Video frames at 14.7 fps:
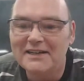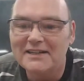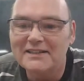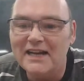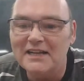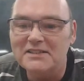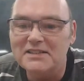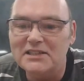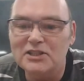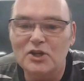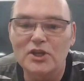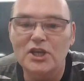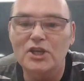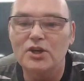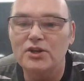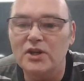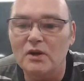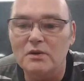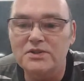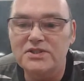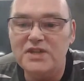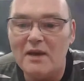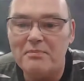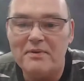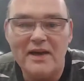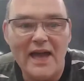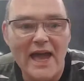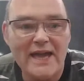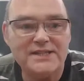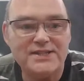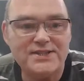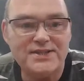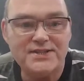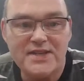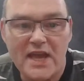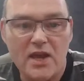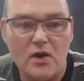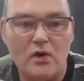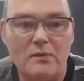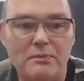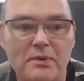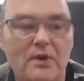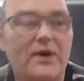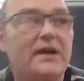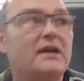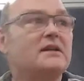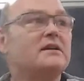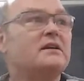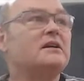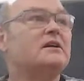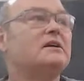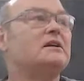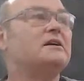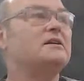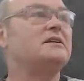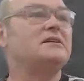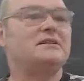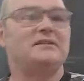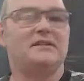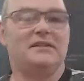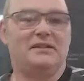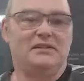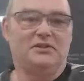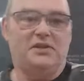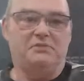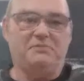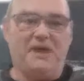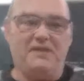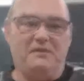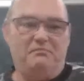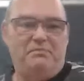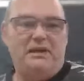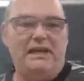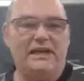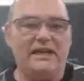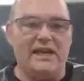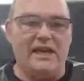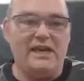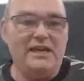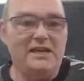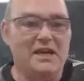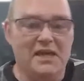Grant is looking good, old chap. I say, old boy. Looking rather blingy.